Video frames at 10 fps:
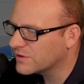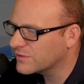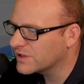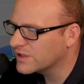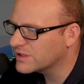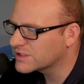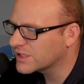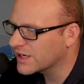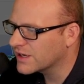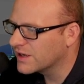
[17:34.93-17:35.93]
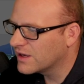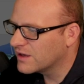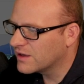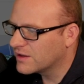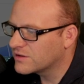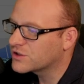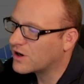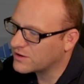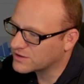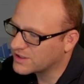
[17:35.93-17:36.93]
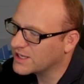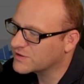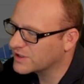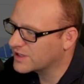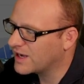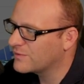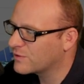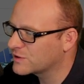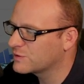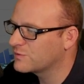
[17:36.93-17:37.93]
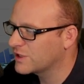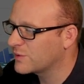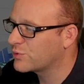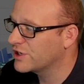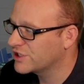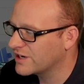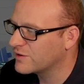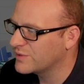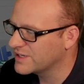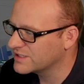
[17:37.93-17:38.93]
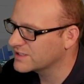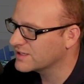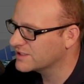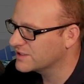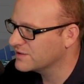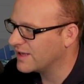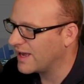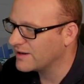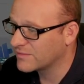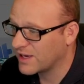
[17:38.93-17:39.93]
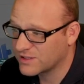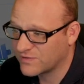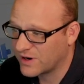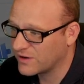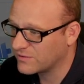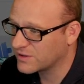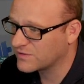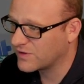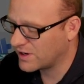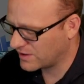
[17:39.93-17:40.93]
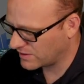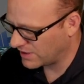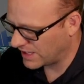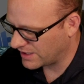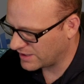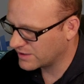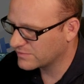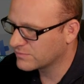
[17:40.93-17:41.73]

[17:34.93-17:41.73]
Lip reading: would he say? Charles, thanks for the kind words. We really appreciate your business. Let's do that. Okay, that's very organic.